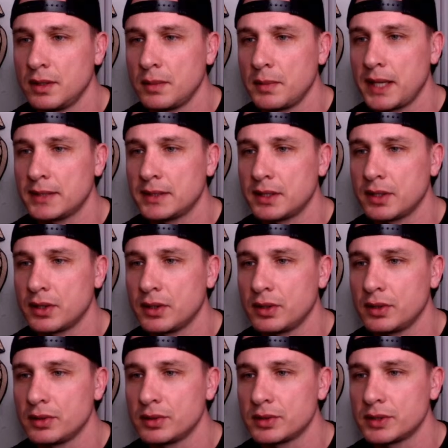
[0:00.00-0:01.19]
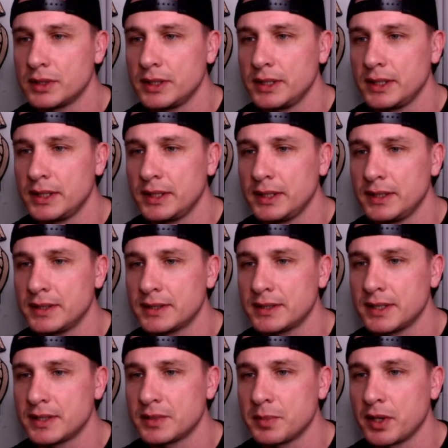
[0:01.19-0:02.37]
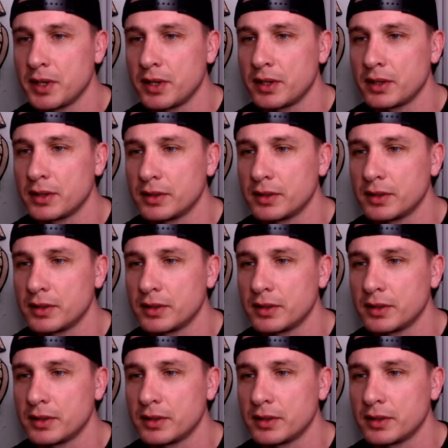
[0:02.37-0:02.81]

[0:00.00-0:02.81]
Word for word: my auntie calls it an incense burner.